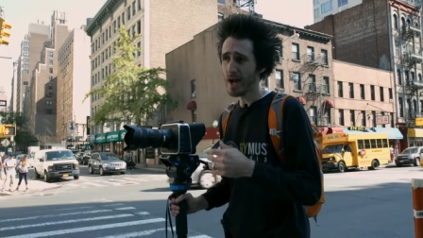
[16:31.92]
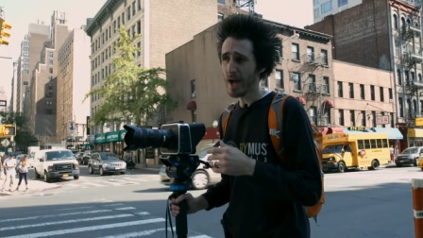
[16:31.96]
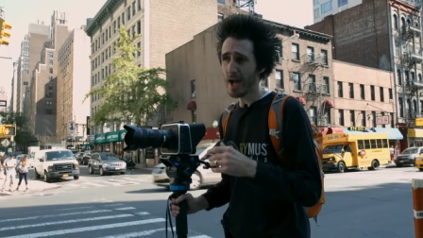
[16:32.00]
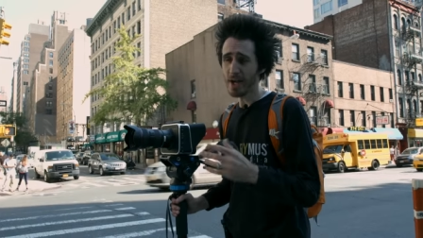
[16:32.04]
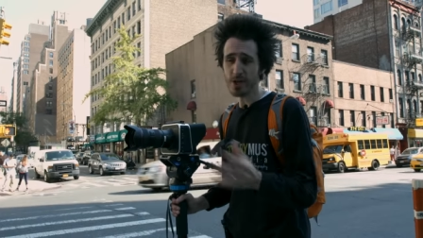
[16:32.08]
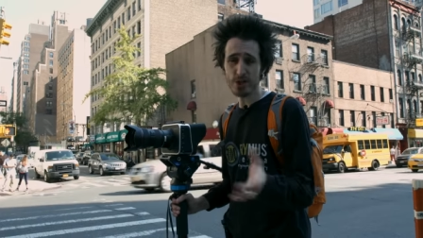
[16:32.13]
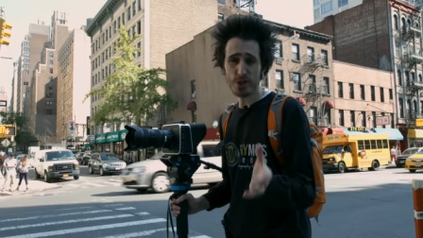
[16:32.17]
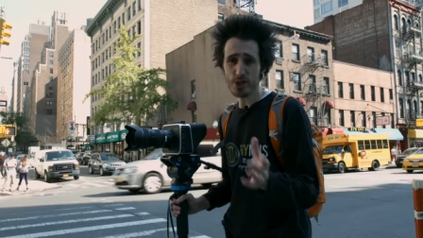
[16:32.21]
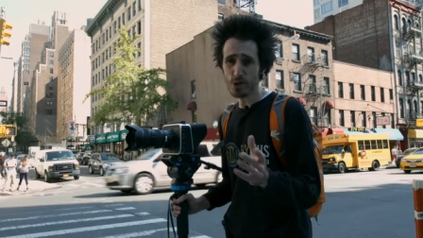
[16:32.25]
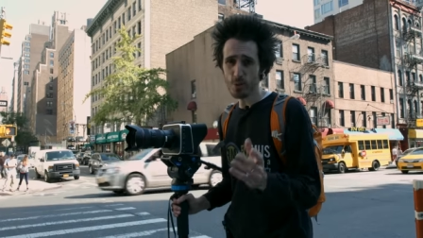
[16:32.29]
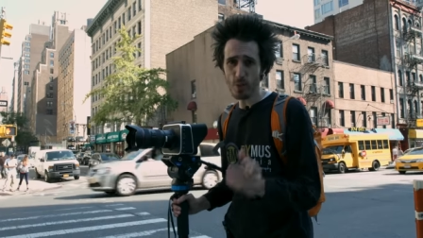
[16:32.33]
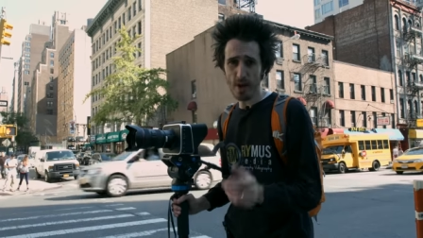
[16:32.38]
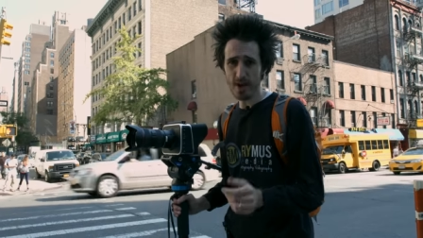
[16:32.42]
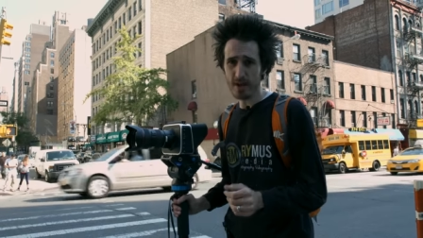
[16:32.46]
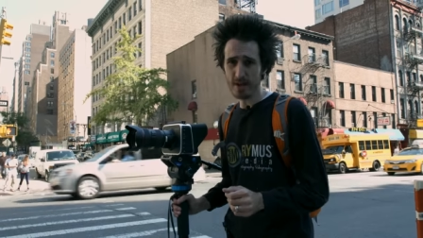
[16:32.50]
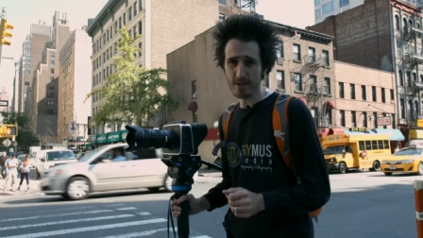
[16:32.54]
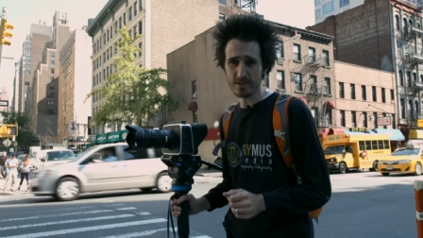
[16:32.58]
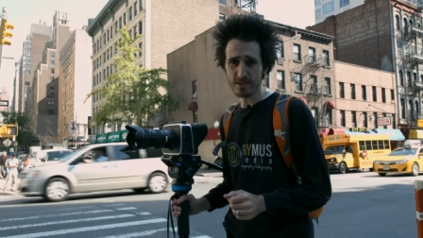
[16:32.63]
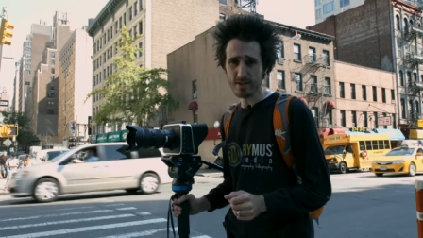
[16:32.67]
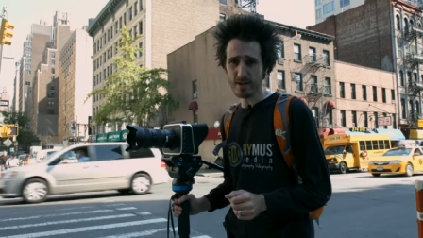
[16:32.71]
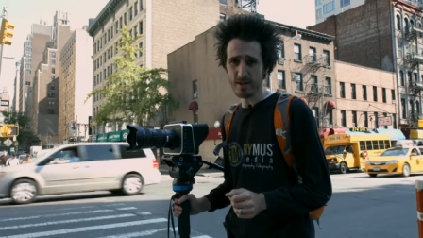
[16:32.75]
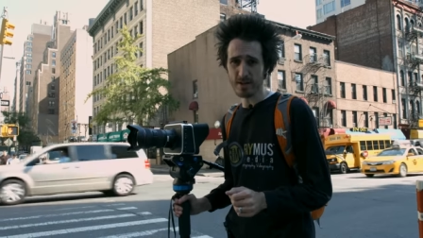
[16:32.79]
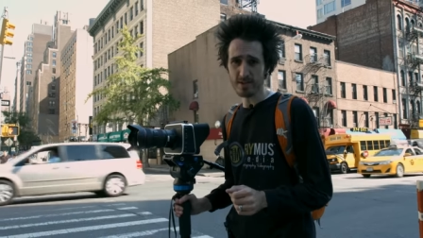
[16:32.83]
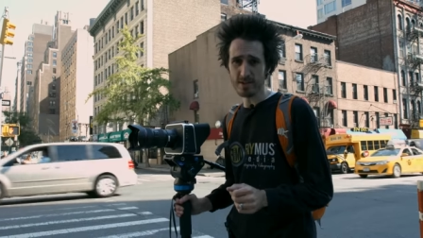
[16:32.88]
I shoot
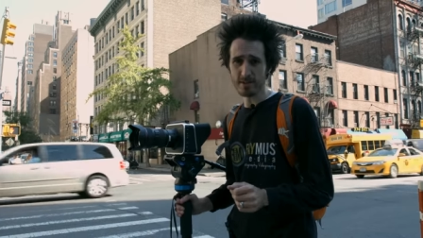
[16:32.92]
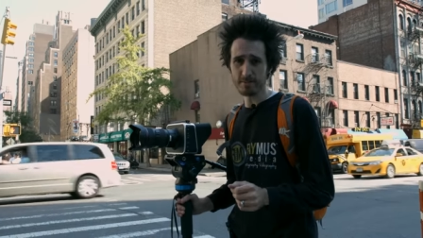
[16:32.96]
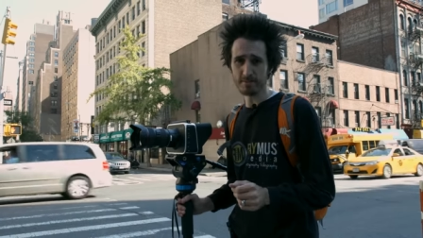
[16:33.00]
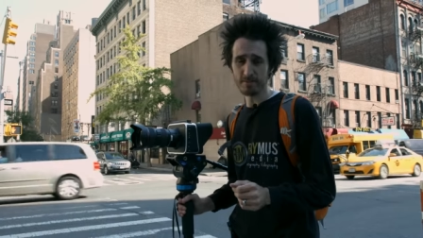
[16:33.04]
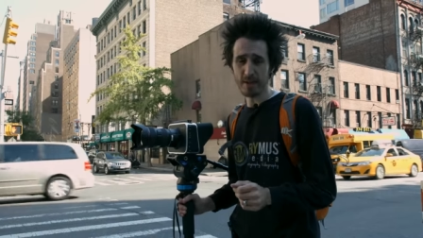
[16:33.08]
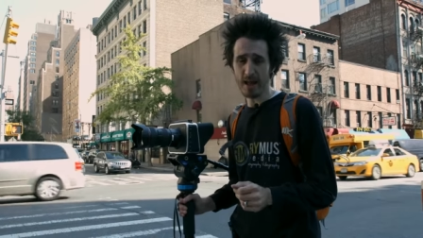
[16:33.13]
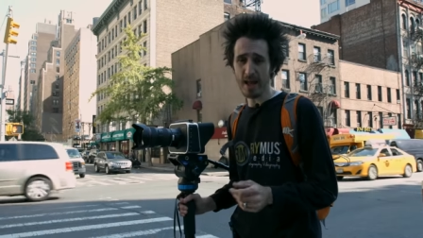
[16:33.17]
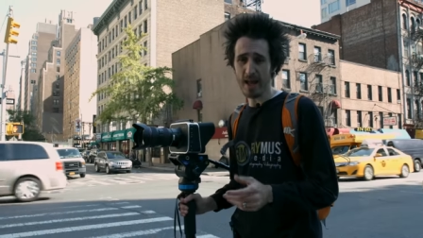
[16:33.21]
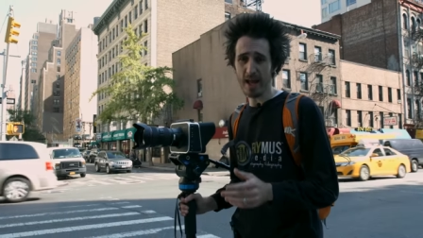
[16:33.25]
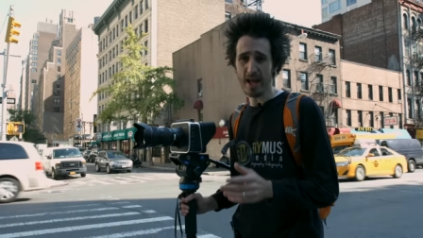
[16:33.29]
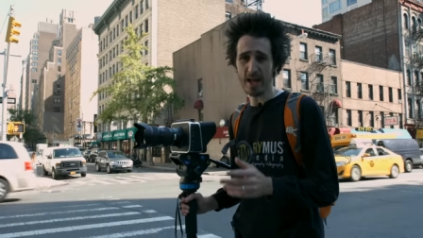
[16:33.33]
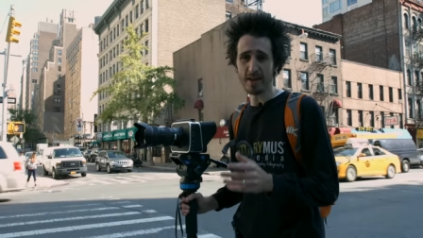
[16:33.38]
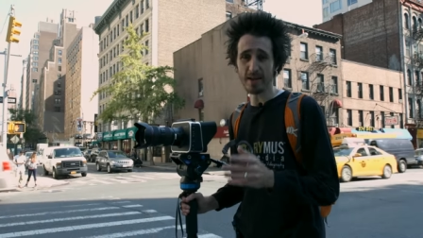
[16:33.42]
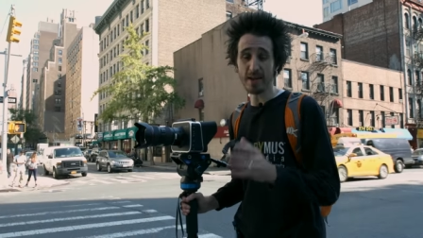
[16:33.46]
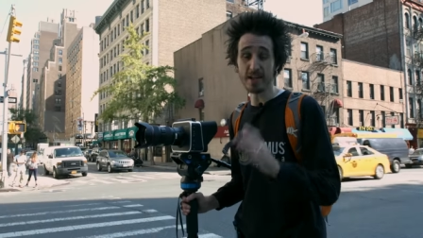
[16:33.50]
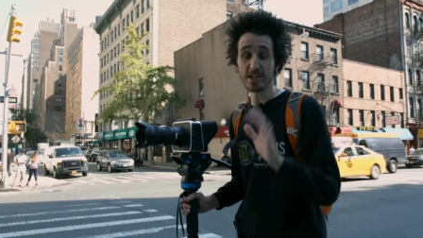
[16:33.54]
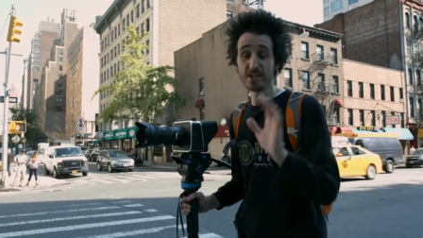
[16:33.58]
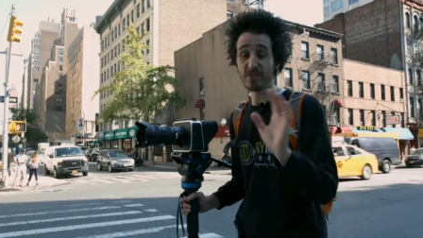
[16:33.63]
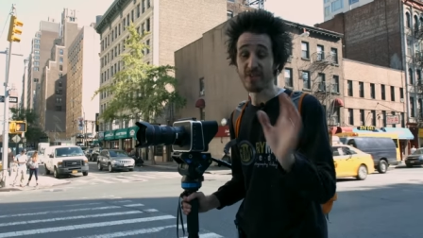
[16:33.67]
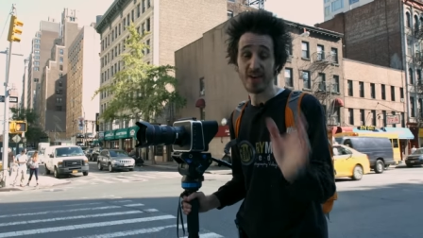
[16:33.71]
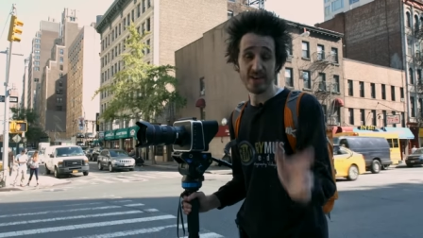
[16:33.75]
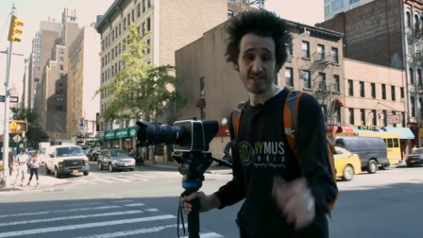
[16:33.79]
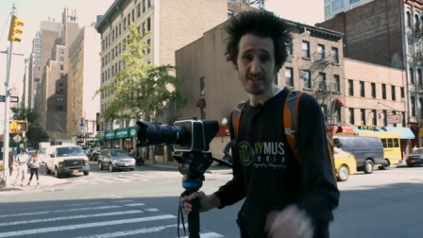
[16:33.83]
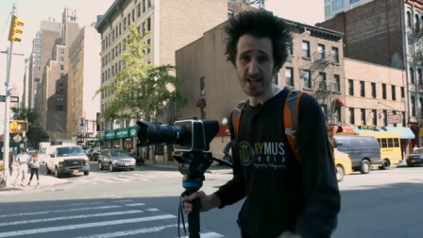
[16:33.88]
weddings on them and
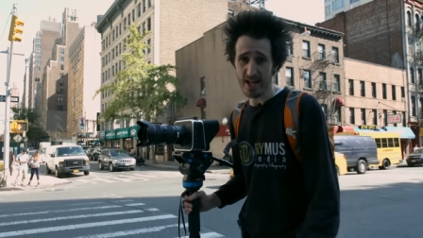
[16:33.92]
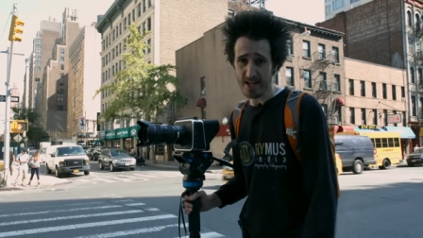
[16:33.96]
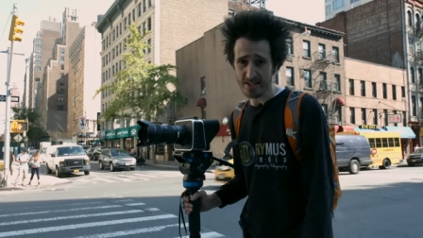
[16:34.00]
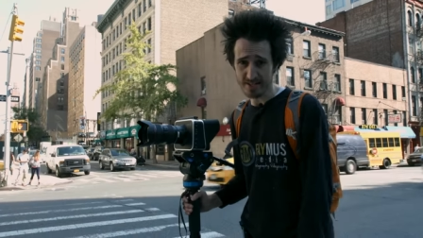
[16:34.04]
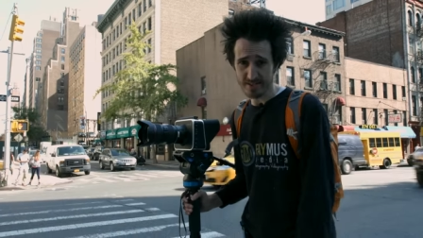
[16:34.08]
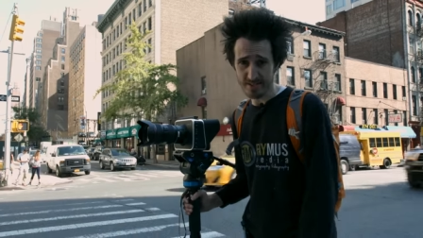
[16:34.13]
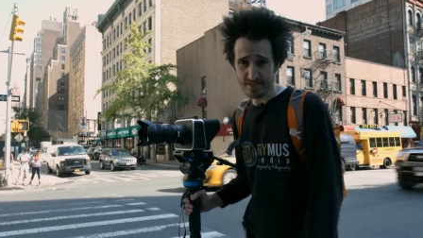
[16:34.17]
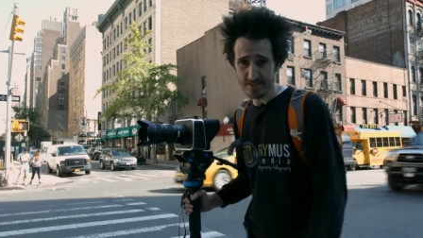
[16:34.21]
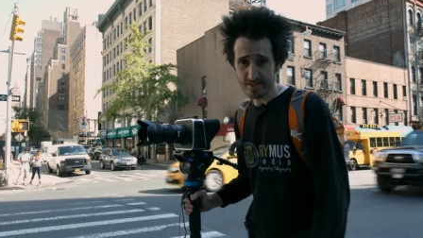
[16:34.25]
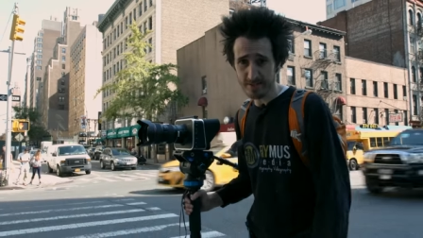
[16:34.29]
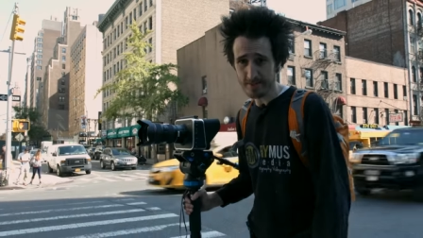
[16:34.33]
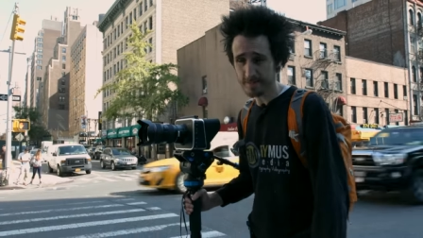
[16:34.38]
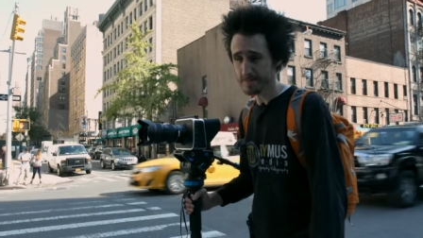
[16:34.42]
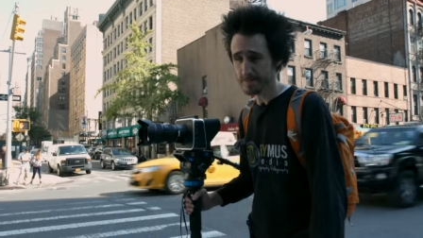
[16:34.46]
it's fantastic.